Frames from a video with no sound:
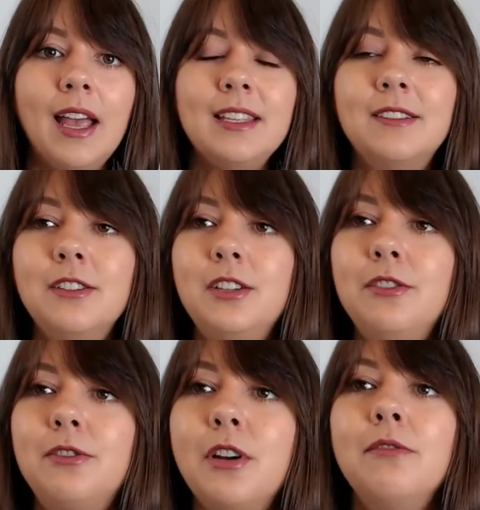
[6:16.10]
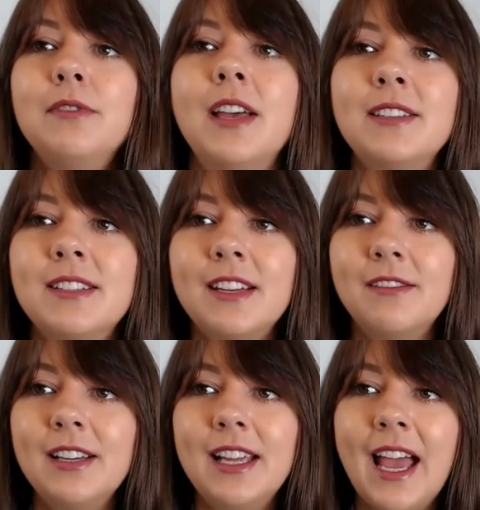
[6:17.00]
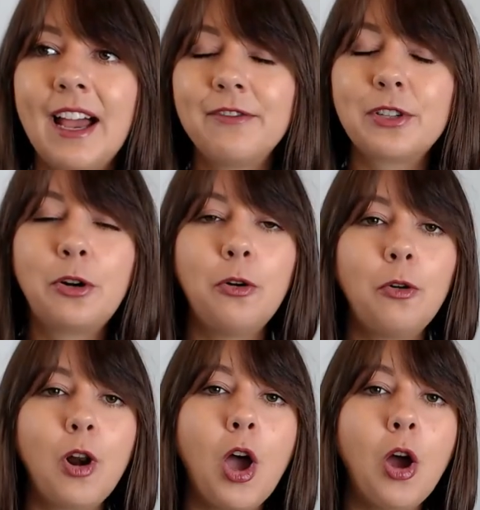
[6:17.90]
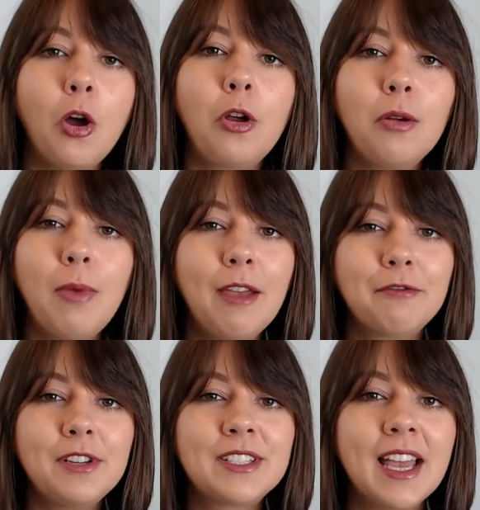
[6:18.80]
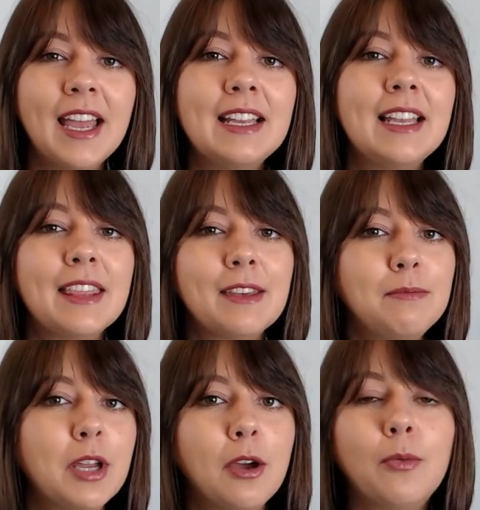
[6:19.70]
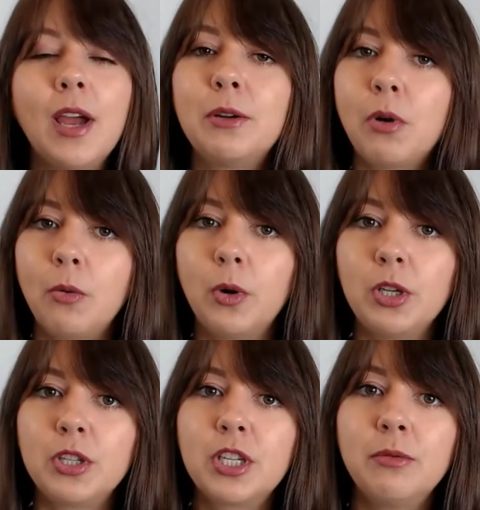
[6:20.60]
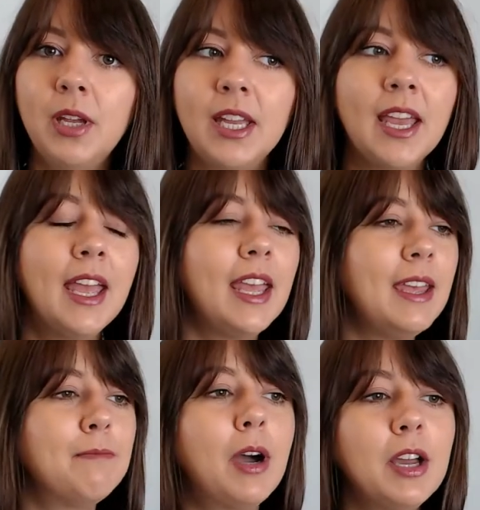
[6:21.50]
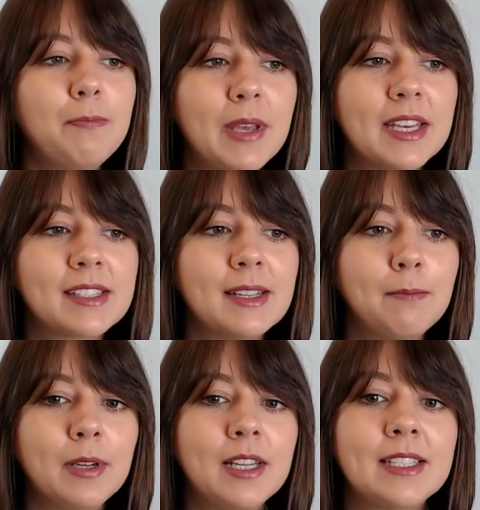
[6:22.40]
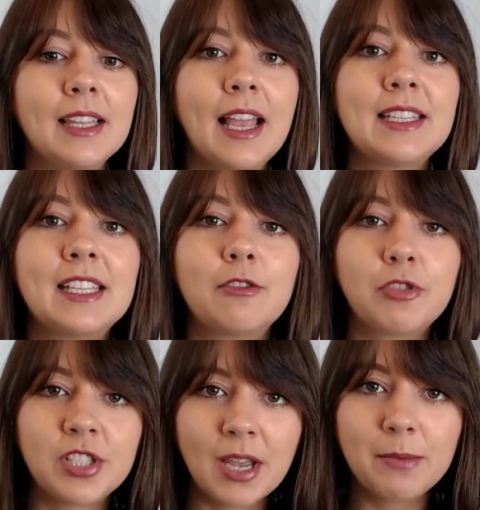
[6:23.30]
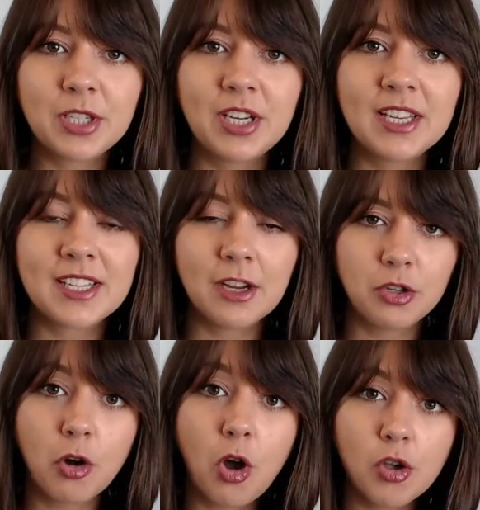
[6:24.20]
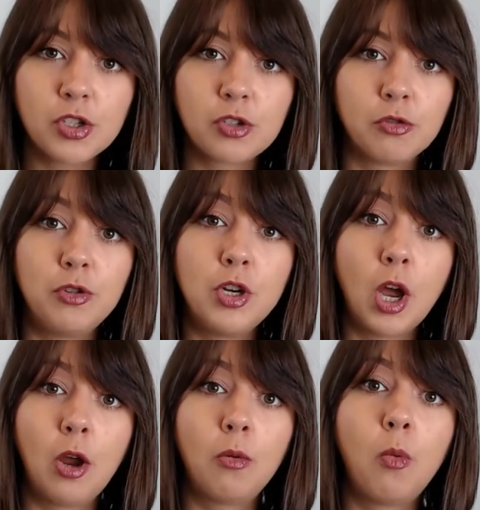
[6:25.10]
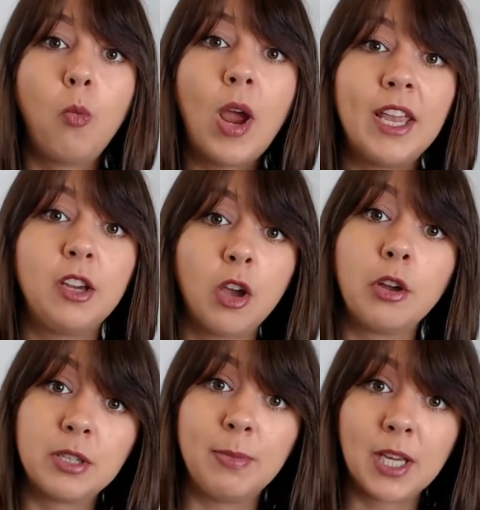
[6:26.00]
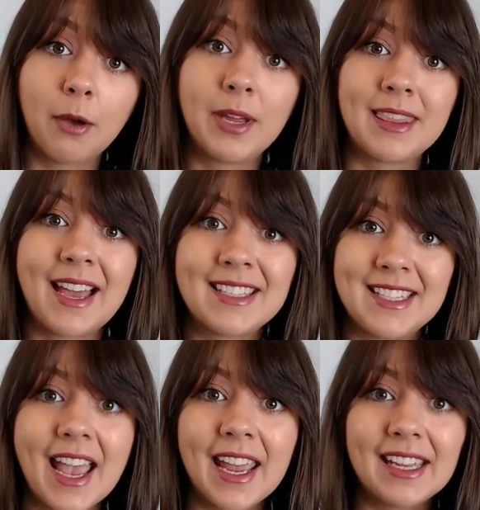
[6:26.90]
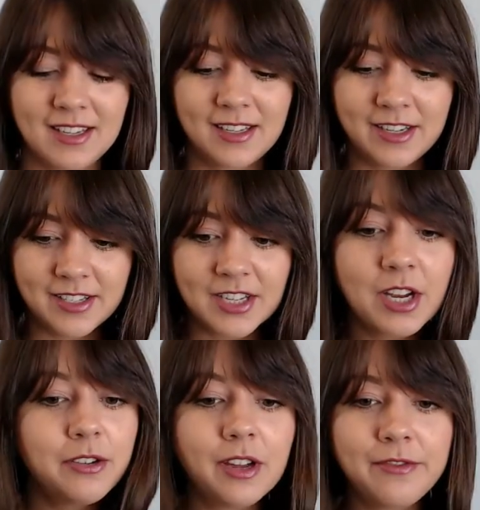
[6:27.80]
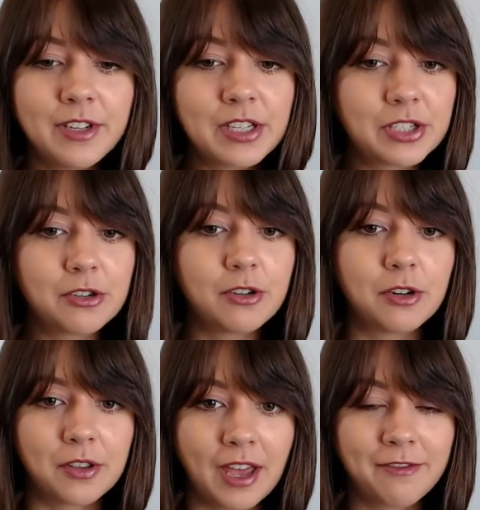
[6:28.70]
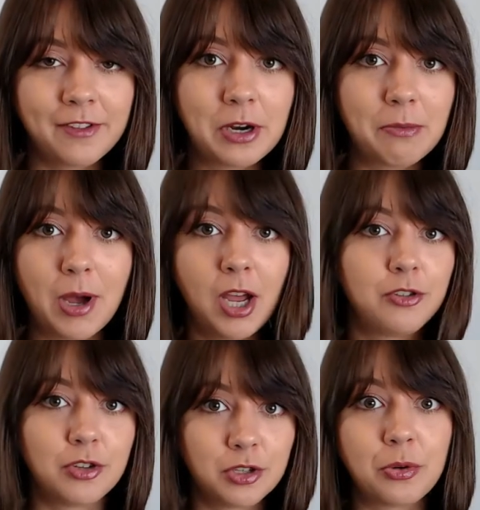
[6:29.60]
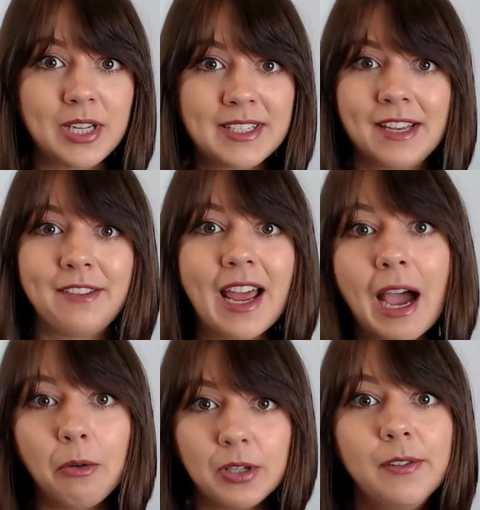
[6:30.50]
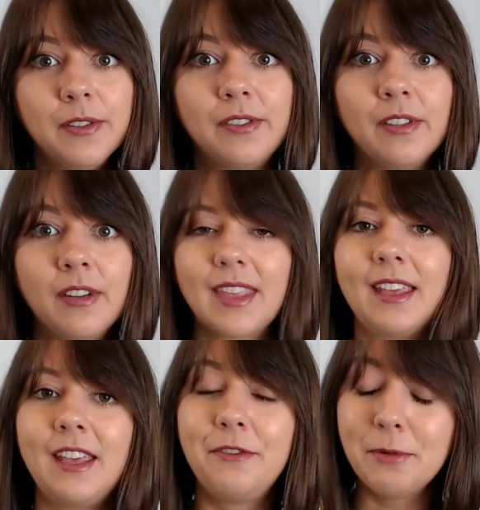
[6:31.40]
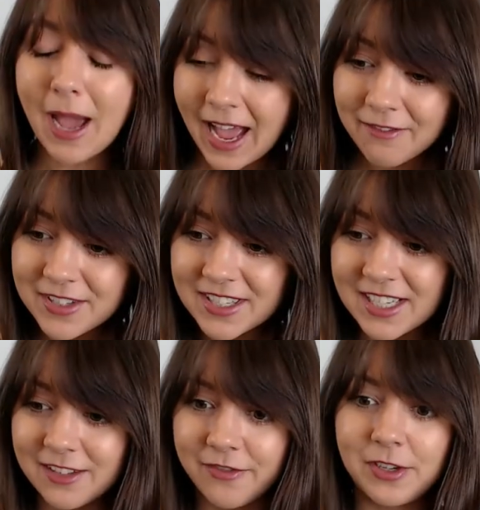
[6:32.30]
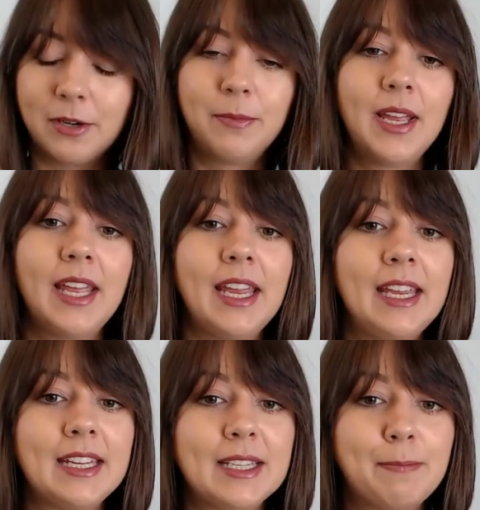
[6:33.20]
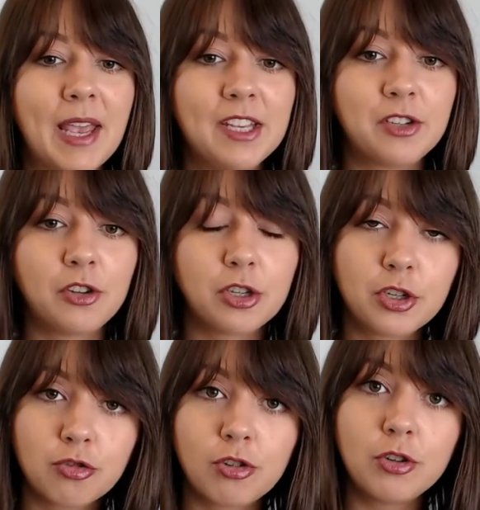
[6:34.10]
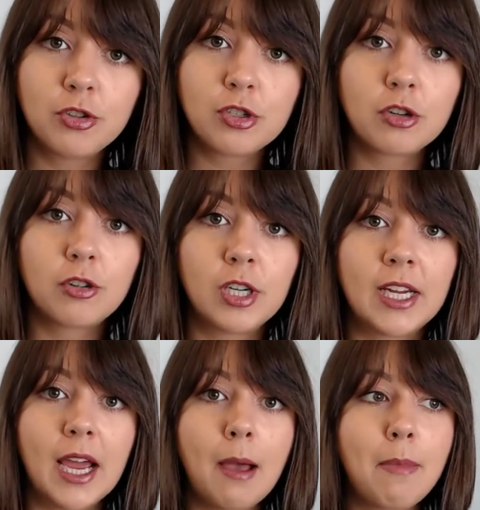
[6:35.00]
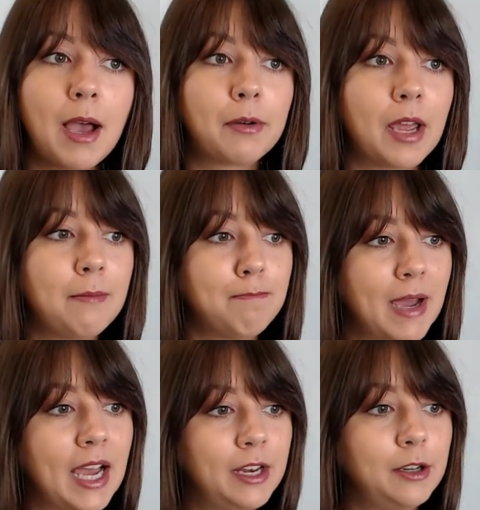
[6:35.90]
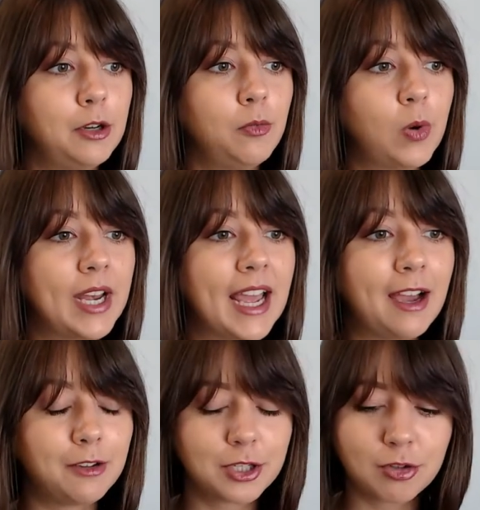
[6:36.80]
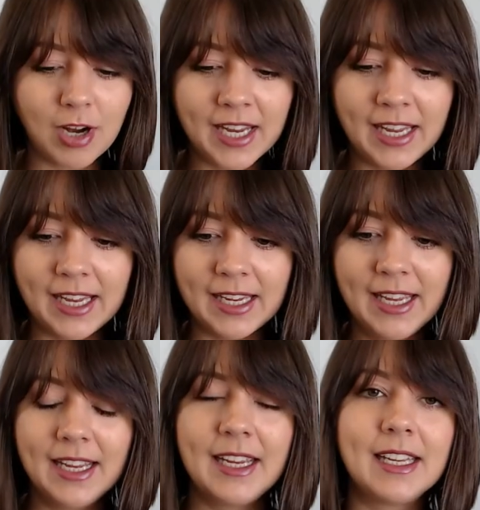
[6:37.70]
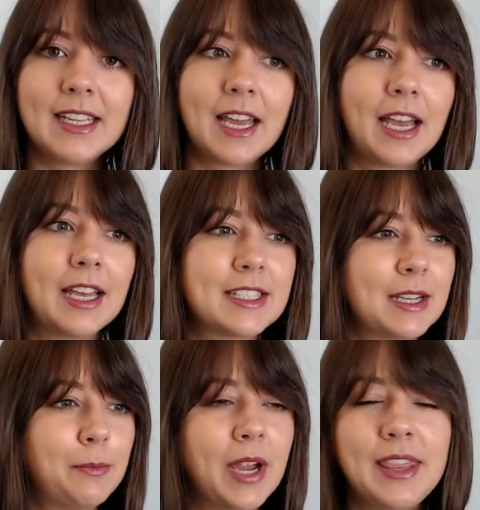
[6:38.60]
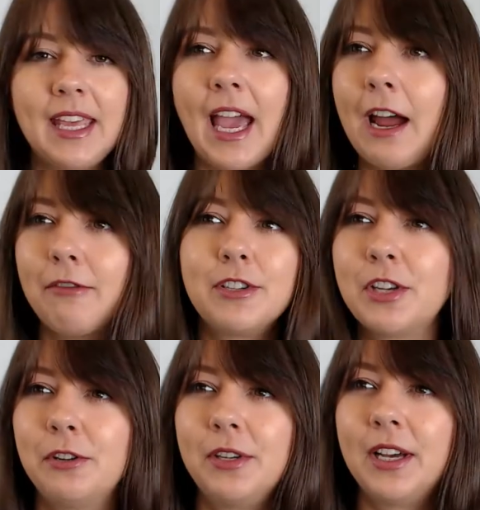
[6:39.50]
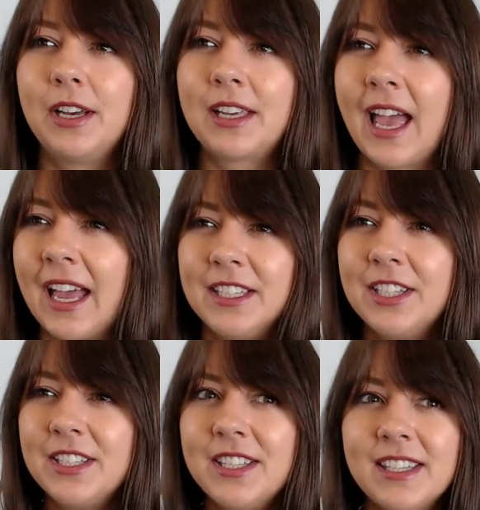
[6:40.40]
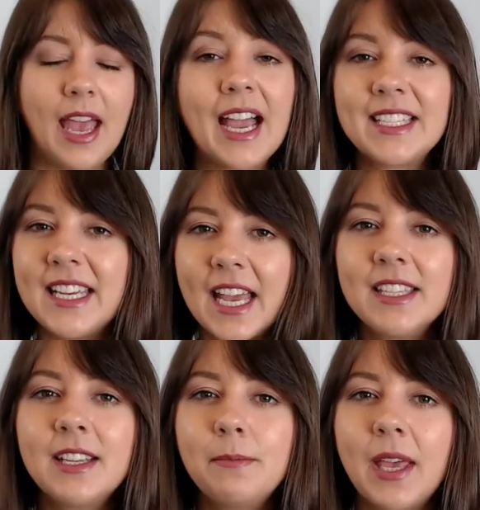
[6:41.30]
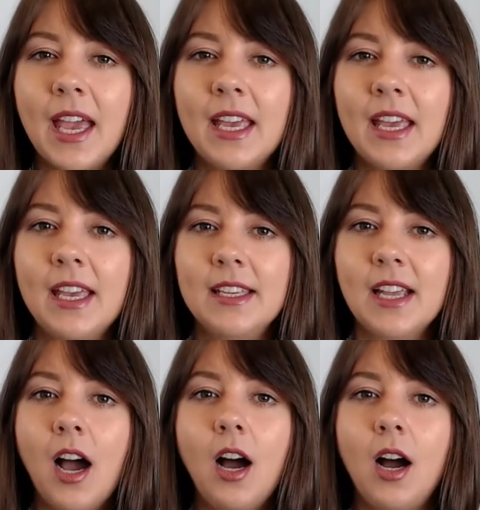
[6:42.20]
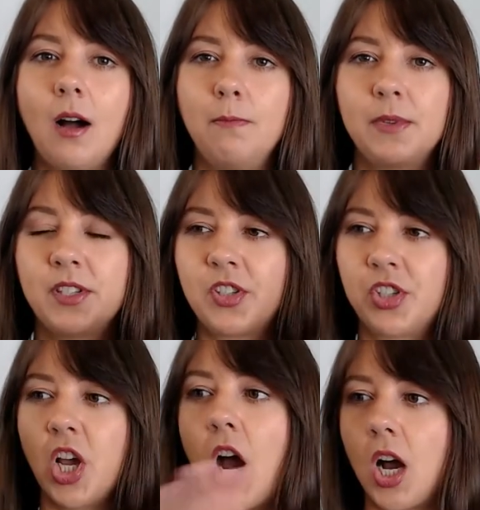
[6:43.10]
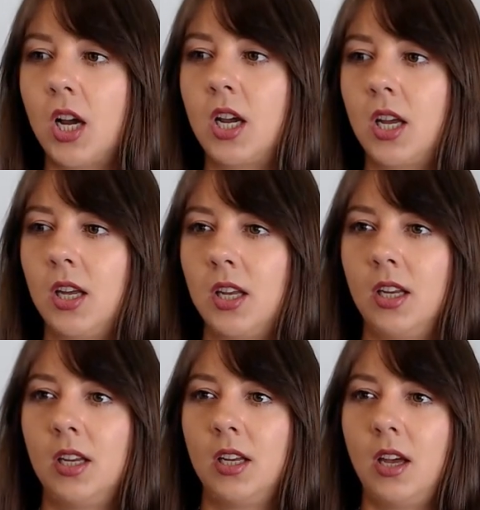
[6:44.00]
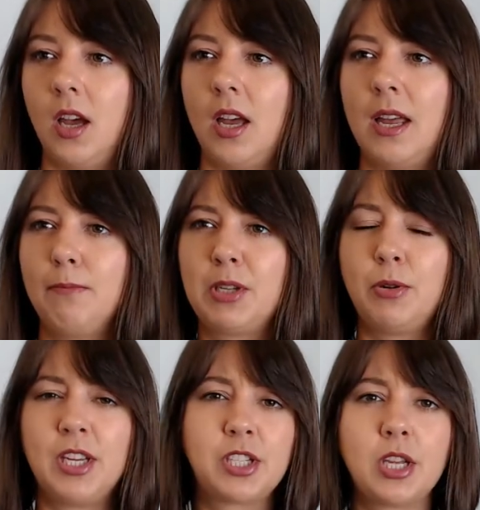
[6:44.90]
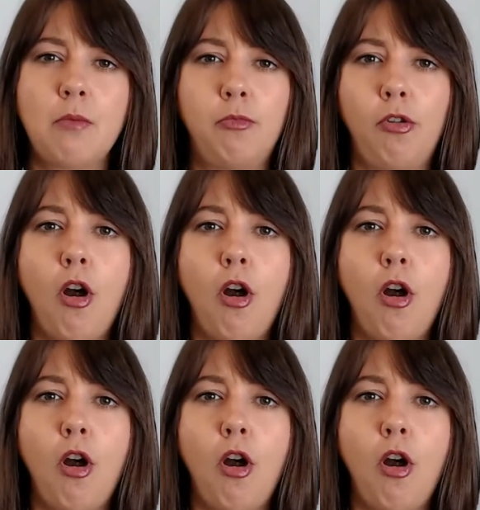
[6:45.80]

And you don't necessarily have to call home every day and let them know where you are, what you're doing. It might be as simple as letting the receptionist at your hostel know where you're going to be going that day. Because I don't know if you saw that film 127 Hours. If you haven't seen the film, it is based on a true story about a man who went out trekking somewhere in the Arizona Canyon, and he ends up getting his arm stuck in between some